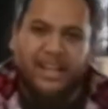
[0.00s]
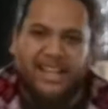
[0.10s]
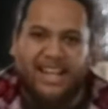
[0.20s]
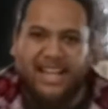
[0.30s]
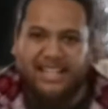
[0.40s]

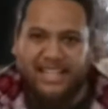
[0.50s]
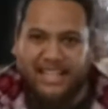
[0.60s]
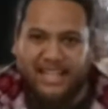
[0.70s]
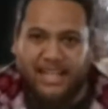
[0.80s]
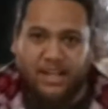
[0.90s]

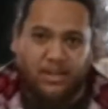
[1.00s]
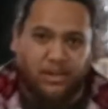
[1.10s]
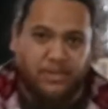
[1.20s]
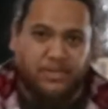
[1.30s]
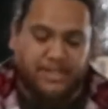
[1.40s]
Connecting
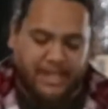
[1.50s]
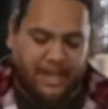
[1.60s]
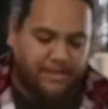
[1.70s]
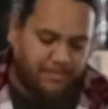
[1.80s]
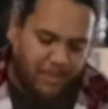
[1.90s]
enclosures
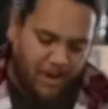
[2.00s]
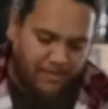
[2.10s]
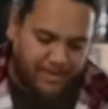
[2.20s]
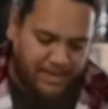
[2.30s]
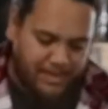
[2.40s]
together
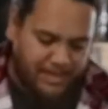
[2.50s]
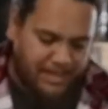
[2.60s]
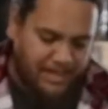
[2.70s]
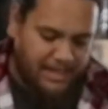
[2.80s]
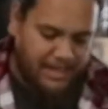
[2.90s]

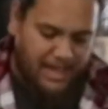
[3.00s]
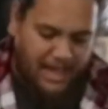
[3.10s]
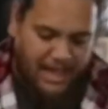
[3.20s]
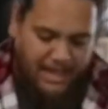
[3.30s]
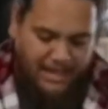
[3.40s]
permanently
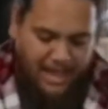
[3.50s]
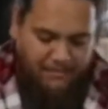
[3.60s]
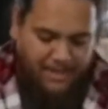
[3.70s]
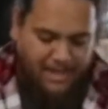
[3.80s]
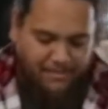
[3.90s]

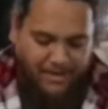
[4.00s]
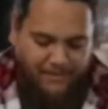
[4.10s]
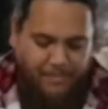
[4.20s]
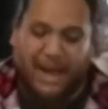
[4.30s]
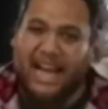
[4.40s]
can be a bit of
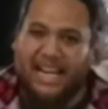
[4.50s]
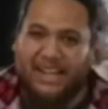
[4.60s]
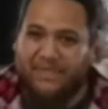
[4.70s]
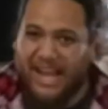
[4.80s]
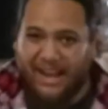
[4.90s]
a pain
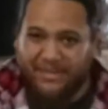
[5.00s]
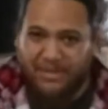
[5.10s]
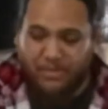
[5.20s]
if you have to